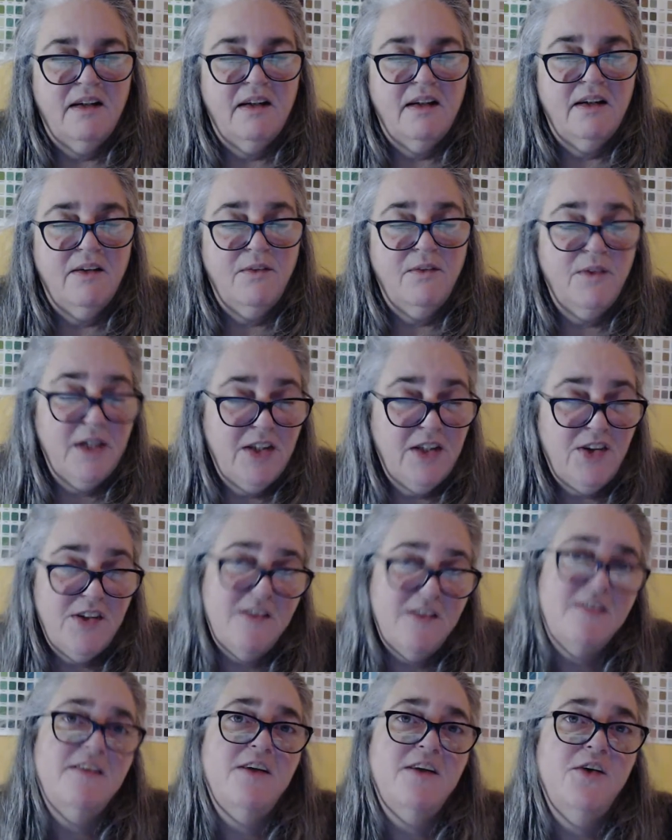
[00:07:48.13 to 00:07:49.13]
which
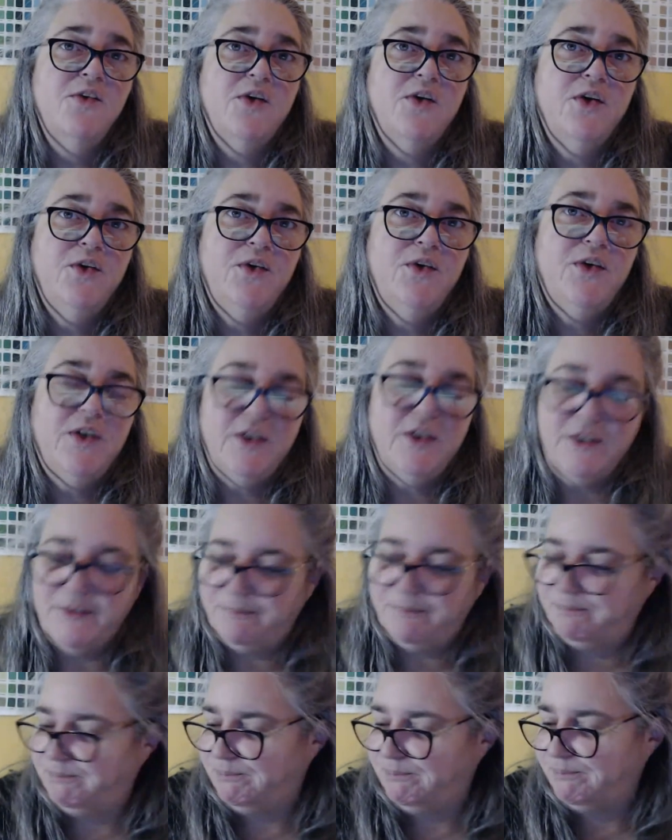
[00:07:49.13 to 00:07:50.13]
is so cool.
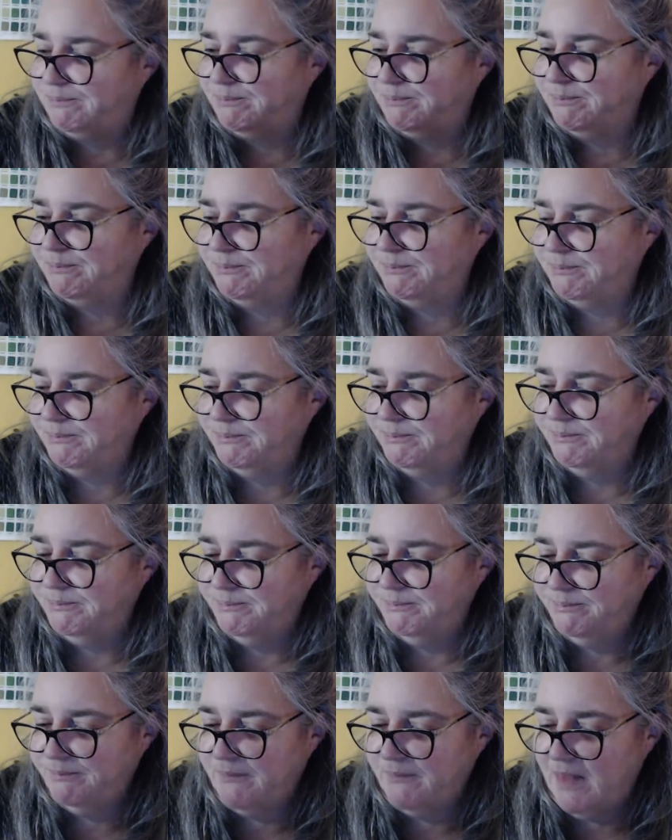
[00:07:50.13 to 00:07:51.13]

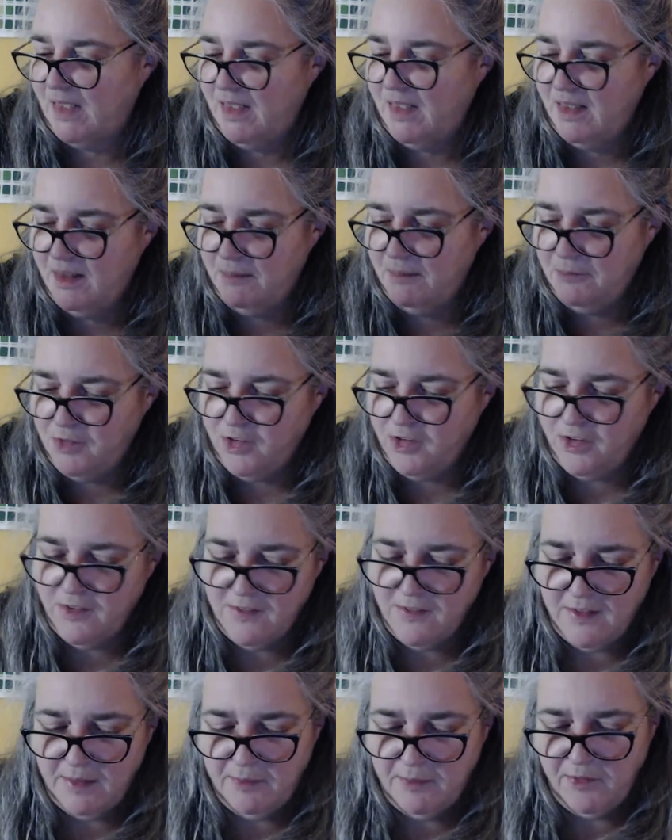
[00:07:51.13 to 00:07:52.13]
And I'm sure
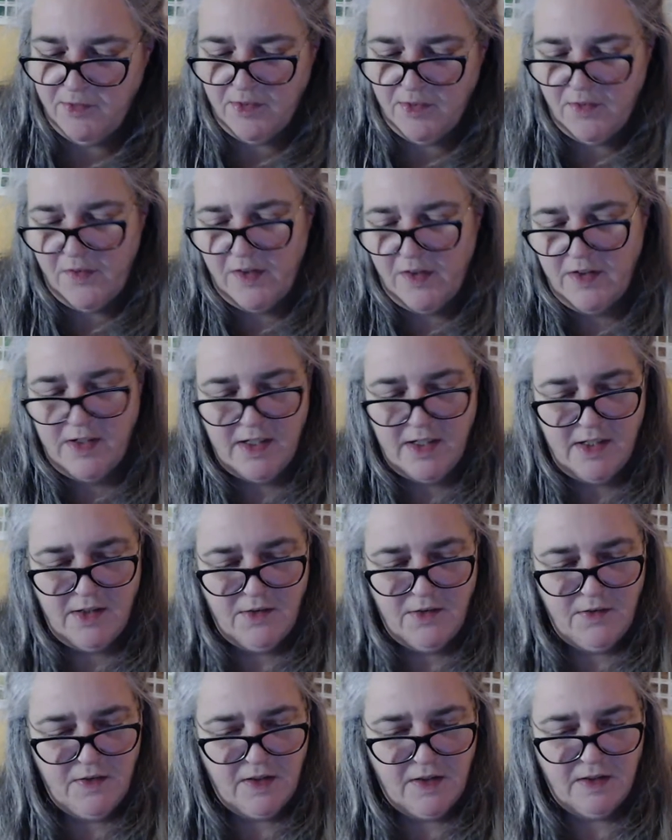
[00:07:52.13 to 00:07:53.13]
some of you already
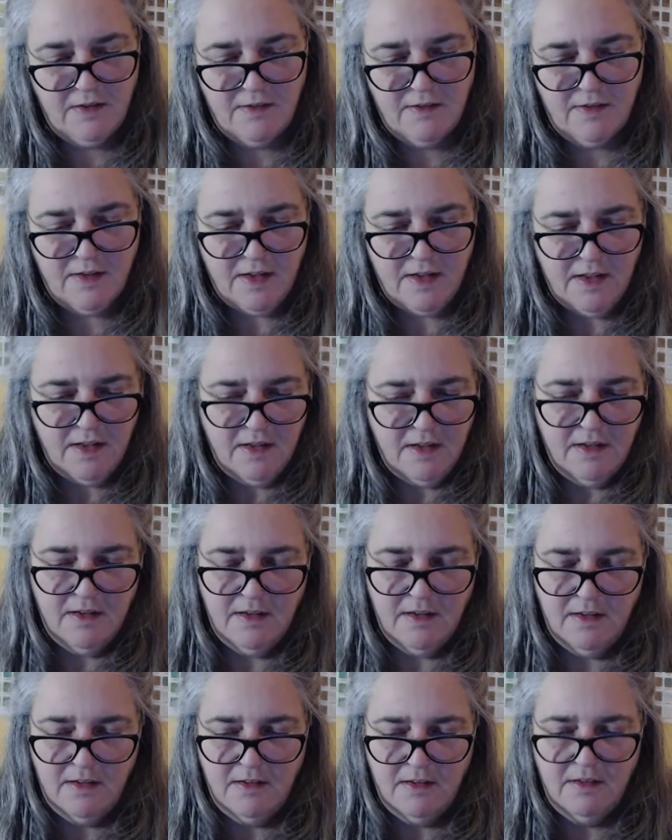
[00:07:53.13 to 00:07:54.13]
know this.
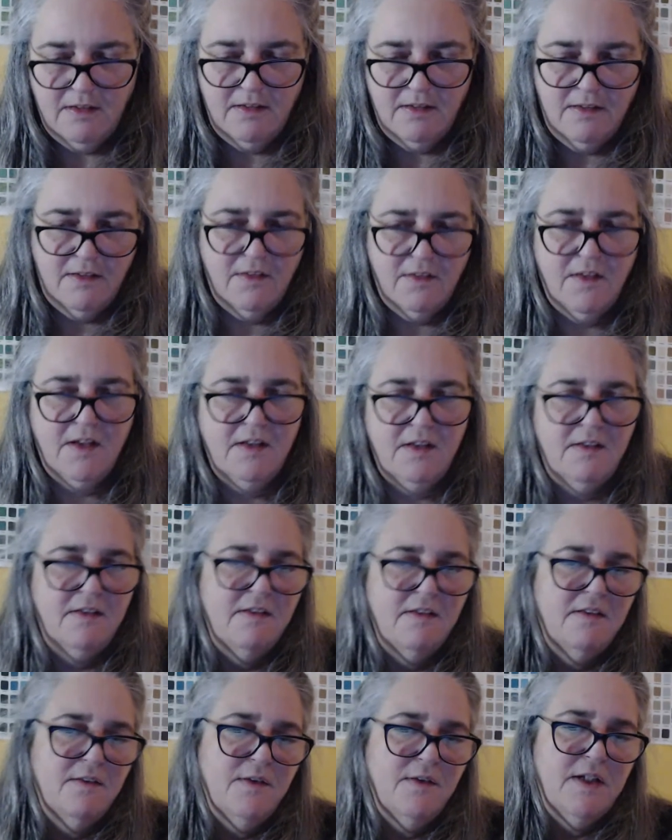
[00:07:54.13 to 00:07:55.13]
So this
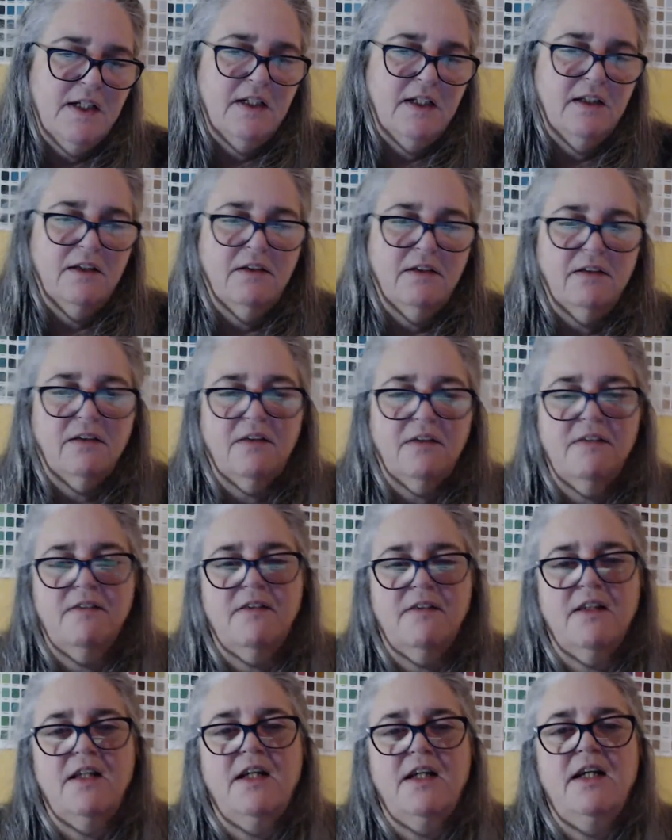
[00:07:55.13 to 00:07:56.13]
is what it
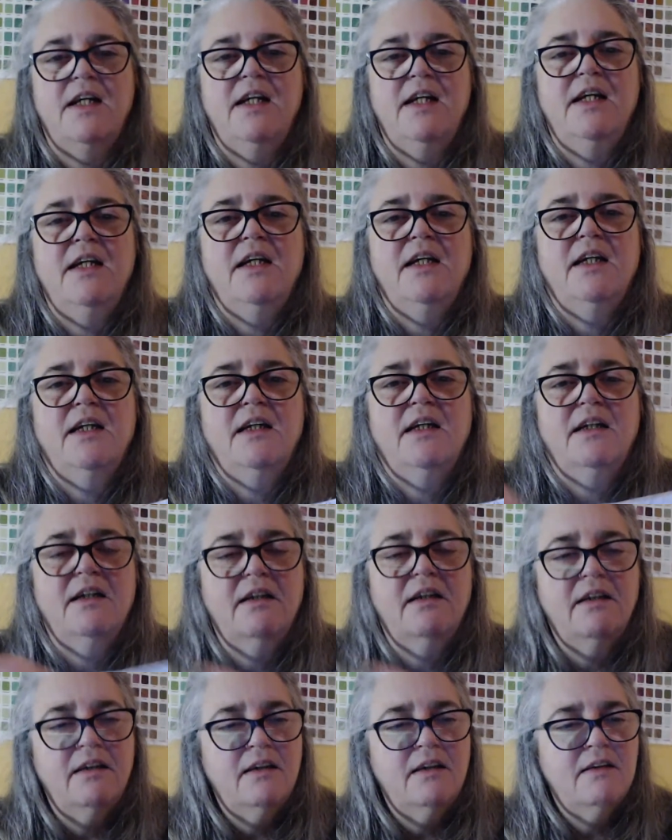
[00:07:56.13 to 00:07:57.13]
looks like.
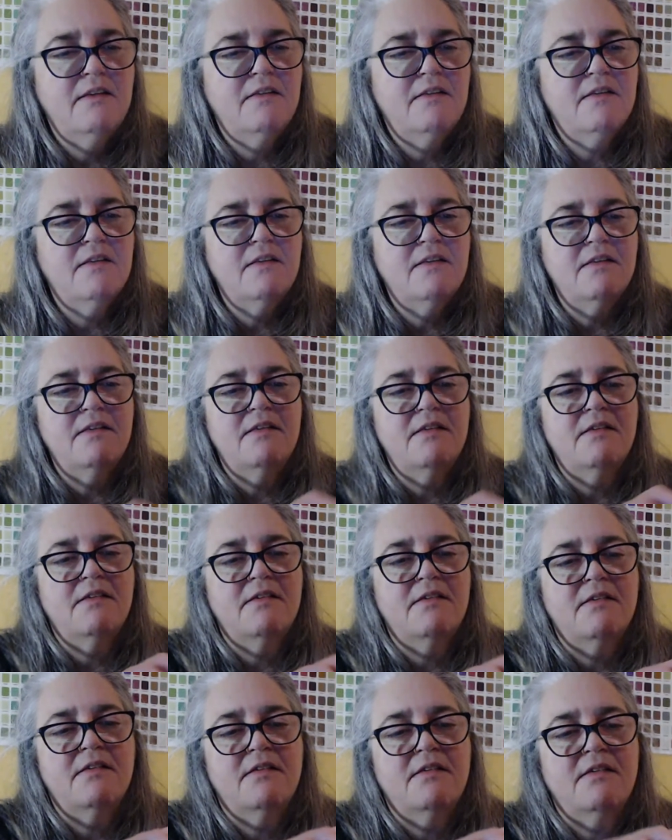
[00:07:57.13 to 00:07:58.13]
This
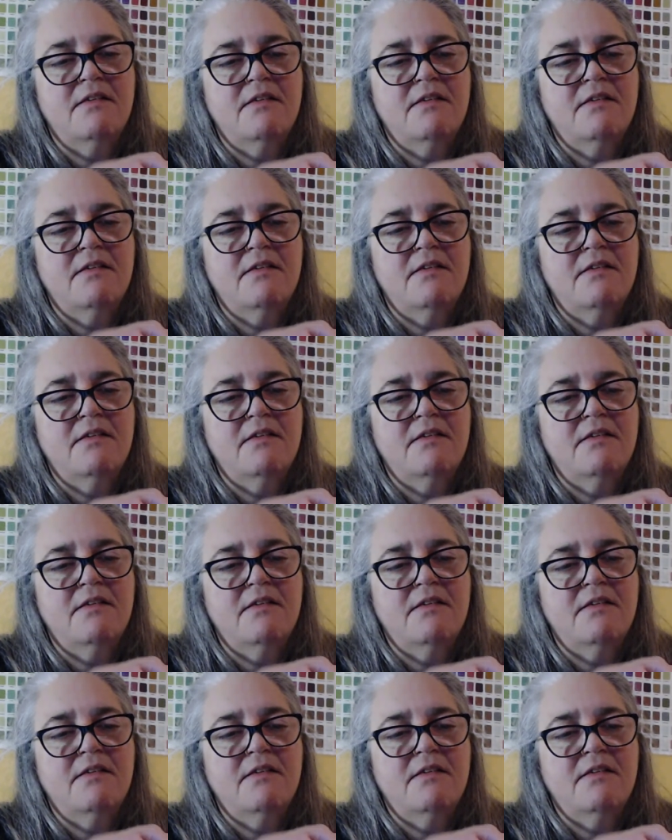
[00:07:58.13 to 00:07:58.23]
is